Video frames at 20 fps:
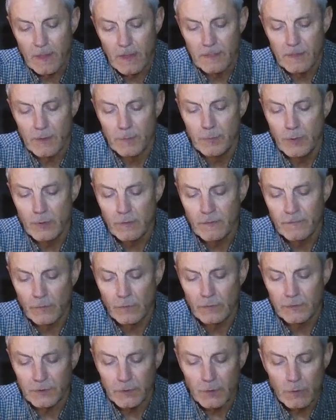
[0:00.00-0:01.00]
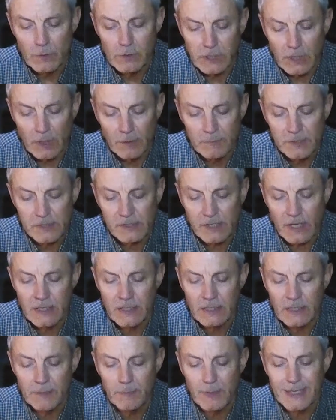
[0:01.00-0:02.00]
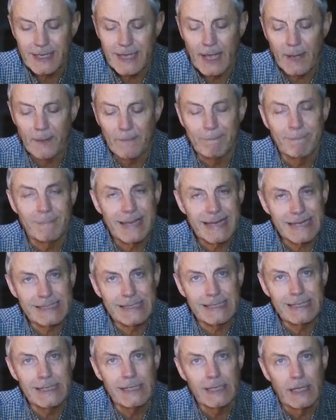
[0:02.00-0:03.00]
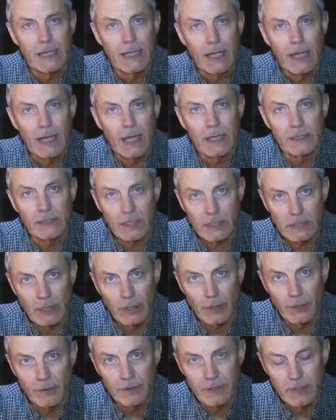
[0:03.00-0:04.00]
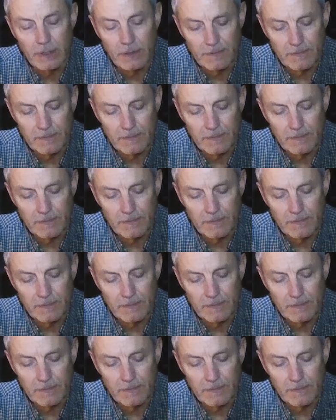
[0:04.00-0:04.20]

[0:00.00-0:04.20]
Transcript: The beautiful new club suddenly became messy and cluttered.